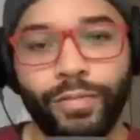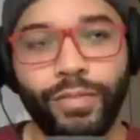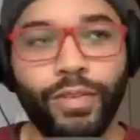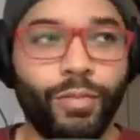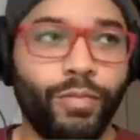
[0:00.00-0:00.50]

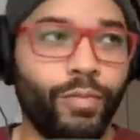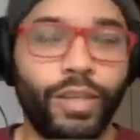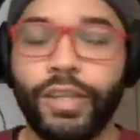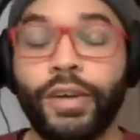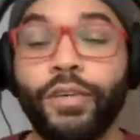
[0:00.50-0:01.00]
them
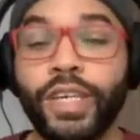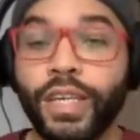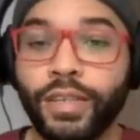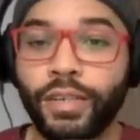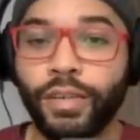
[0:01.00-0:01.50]
want to go
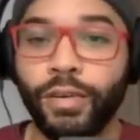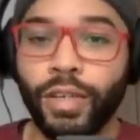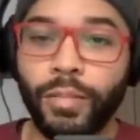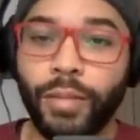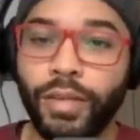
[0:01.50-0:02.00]
eat. You know,
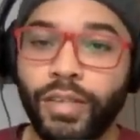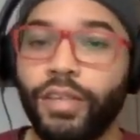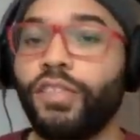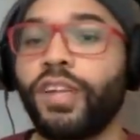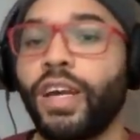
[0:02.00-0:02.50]
there might be
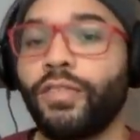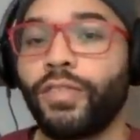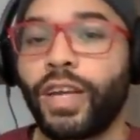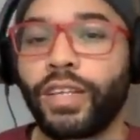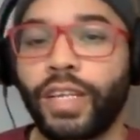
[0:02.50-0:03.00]
dinner time
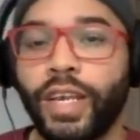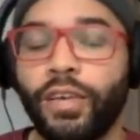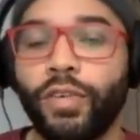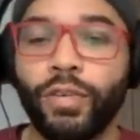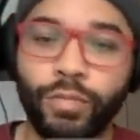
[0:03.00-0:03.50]
for at the
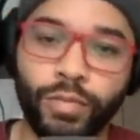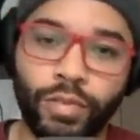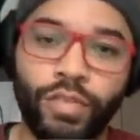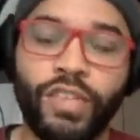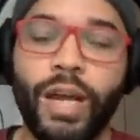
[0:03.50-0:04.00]
counter.
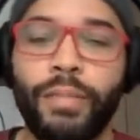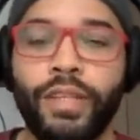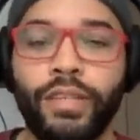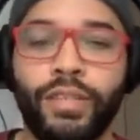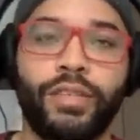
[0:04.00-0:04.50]
You are
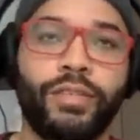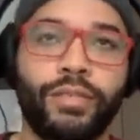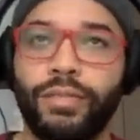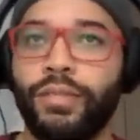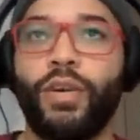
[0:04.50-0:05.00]
stopping the